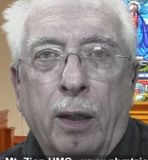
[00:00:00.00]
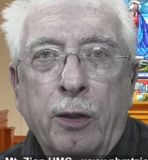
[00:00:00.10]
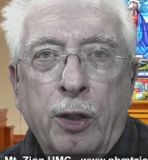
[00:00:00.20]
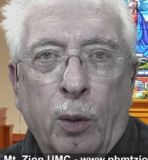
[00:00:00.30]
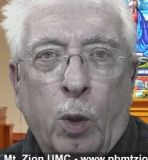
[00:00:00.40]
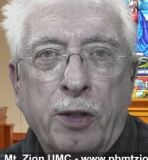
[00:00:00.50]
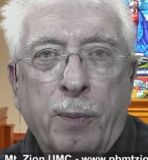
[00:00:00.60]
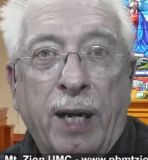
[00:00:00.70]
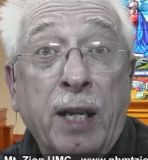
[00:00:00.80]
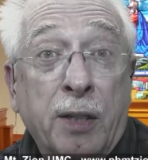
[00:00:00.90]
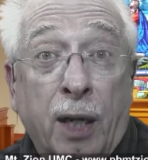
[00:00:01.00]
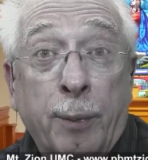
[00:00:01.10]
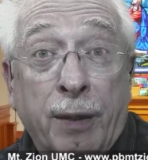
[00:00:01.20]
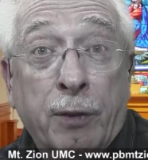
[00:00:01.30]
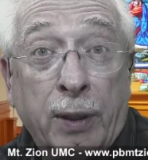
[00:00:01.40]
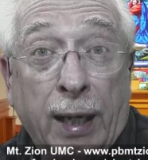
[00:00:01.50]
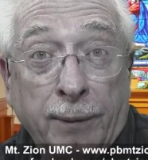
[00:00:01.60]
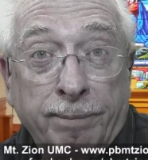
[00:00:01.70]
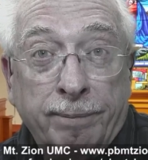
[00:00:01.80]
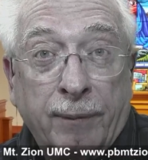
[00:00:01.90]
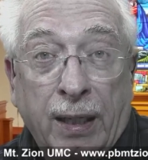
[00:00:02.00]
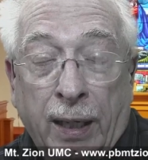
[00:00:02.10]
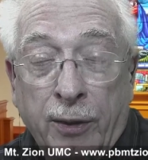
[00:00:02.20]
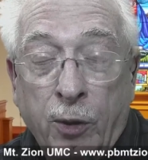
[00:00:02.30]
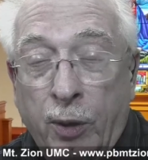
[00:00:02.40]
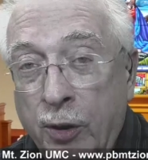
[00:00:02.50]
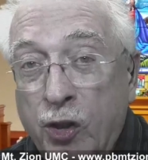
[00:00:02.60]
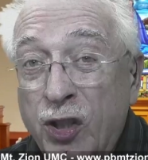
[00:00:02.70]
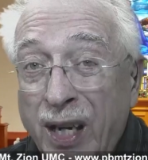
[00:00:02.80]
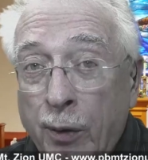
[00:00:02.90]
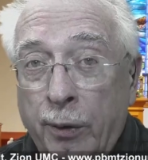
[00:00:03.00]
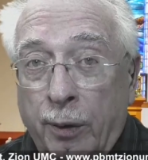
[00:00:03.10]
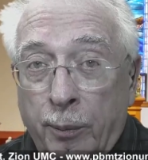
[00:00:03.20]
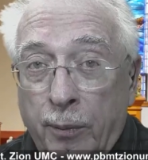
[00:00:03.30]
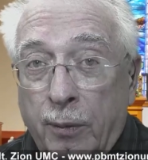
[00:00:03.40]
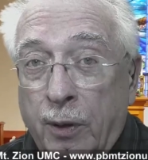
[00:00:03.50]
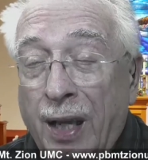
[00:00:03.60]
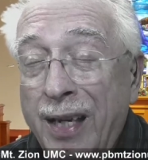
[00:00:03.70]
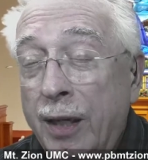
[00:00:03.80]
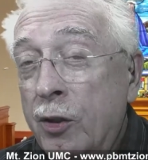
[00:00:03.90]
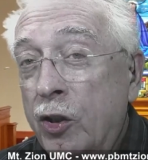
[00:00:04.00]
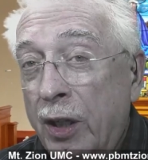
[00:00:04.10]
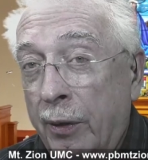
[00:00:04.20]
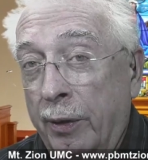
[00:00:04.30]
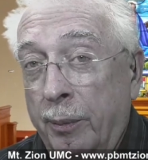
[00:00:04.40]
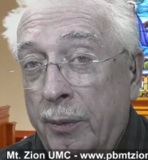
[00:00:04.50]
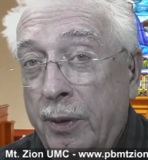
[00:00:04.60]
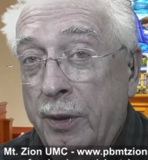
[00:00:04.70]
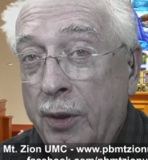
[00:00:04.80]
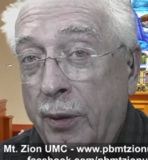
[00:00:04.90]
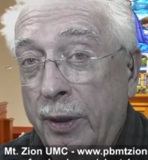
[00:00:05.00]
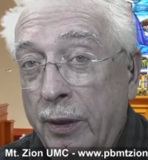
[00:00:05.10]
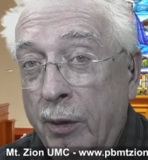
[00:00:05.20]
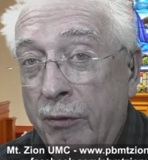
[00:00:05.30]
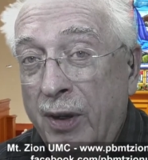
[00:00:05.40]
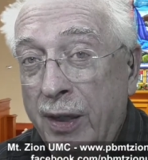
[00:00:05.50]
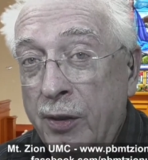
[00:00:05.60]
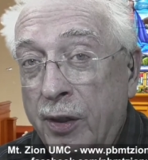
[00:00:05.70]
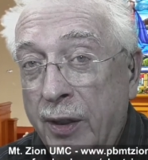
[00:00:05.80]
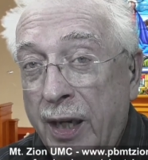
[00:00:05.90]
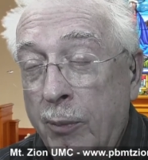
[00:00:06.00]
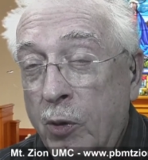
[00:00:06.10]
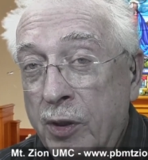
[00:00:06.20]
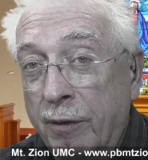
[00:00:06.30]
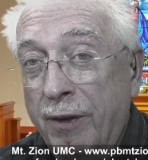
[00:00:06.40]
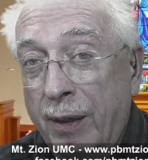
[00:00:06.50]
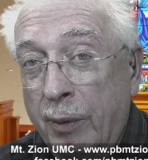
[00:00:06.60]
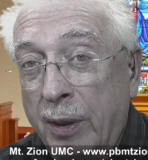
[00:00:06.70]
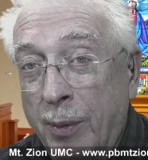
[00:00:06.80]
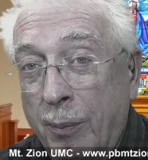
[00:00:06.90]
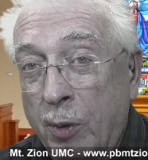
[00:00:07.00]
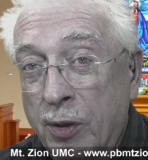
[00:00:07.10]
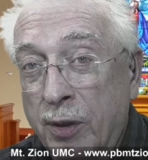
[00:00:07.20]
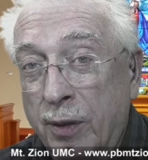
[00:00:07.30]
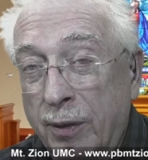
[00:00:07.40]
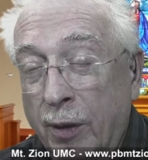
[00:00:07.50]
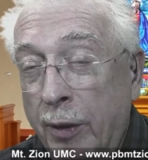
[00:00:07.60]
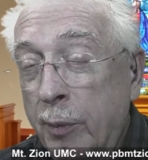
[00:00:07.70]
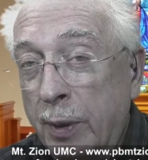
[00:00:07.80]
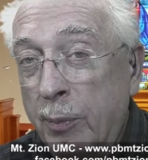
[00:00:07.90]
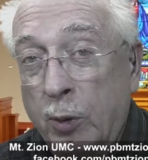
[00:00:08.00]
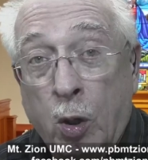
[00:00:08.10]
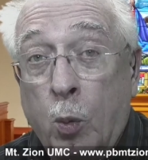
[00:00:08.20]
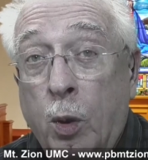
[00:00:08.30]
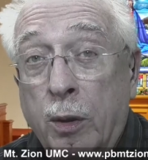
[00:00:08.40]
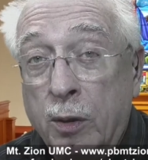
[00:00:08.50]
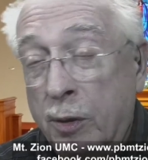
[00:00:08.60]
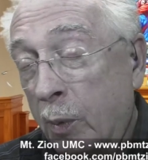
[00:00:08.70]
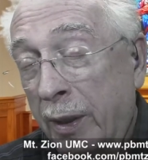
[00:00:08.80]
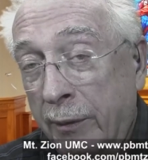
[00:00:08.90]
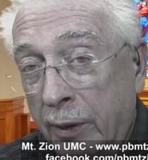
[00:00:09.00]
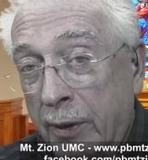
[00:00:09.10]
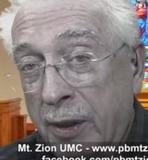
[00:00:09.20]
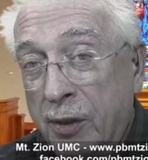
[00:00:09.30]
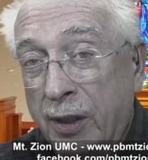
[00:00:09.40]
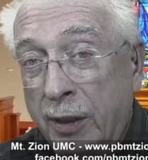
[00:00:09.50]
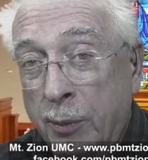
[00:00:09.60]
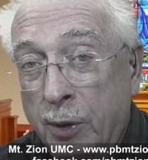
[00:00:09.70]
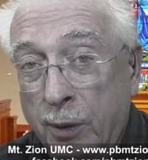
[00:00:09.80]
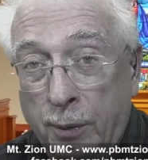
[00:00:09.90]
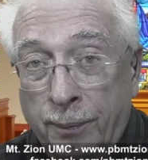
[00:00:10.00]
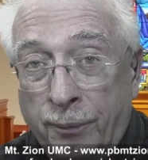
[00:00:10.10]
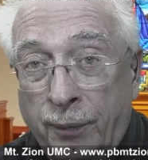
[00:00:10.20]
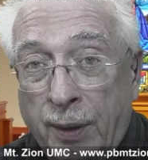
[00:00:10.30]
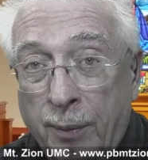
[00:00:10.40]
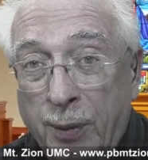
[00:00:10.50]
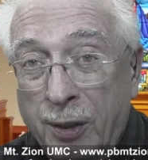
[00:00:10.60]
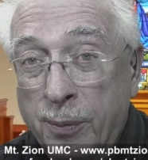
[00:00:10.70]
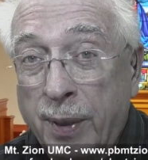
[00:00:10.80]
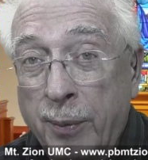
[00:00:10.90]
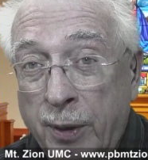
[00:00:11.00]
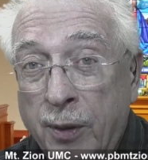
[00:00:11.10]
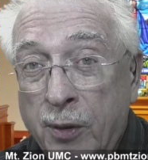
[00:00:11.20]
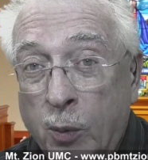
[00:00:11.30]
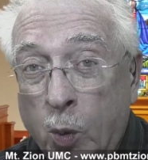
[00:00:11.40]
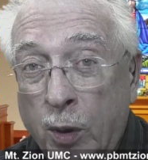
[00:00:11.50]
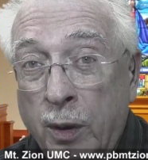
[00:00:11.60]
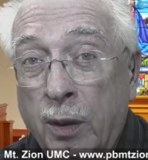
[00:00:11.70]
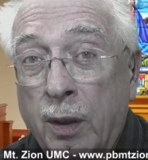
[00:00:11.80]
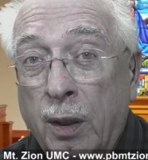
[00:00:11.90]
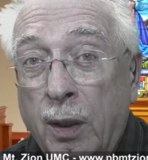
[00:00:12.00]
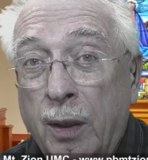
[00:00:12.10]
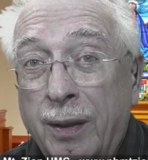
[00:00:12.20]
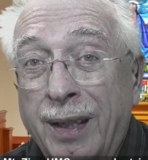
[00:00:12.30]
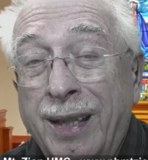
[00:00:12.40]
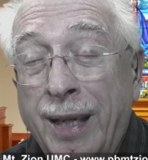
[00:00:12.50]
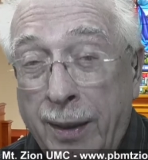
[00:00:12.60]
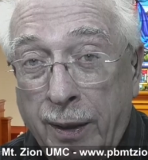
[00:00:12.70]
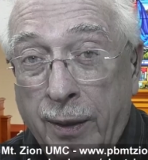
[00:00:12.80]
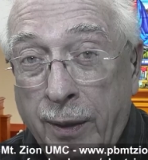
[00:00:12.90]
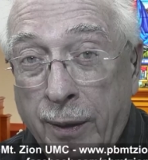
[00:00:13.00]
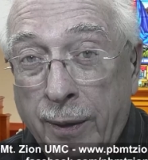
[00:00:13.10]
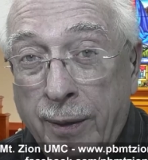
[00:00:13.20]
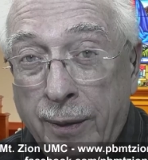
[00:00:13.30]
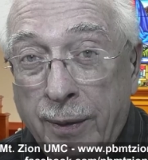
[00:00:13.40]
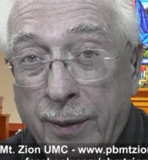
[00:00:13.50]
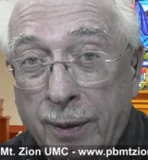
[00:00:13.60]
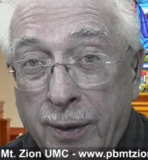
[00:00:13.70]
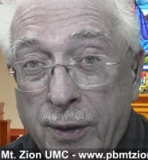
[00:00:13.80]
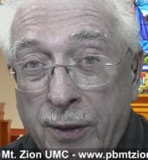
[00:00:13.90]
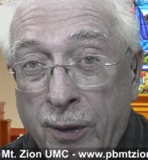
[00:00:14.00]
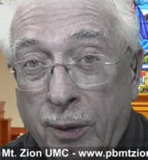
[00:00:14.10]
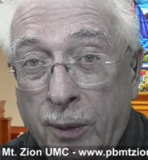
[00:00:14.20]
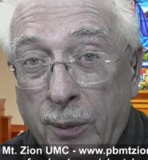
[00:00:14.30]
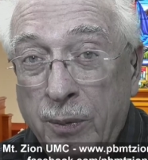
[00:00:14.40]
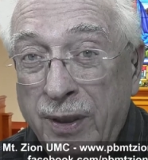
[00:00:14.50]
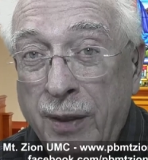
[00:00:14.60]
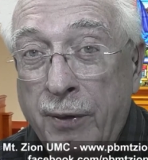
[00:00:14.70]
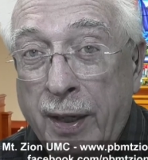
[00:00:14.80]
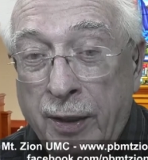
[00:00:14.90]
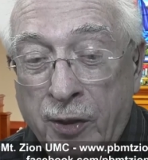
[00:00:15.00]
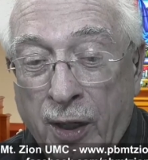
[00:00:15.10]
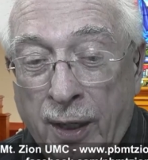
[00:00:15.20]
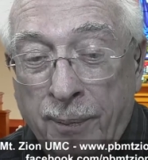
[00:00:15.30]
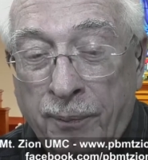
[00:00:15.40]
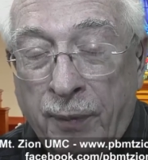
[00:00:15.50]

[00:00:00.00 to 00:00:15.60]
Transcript: you can watch them anytime after that, and you can share them, like and share them, so that your friends and neighbors and family members and other people, co-workers, whatever, can see them too. Because maybe there's a word that they need to hear. So give that a shot.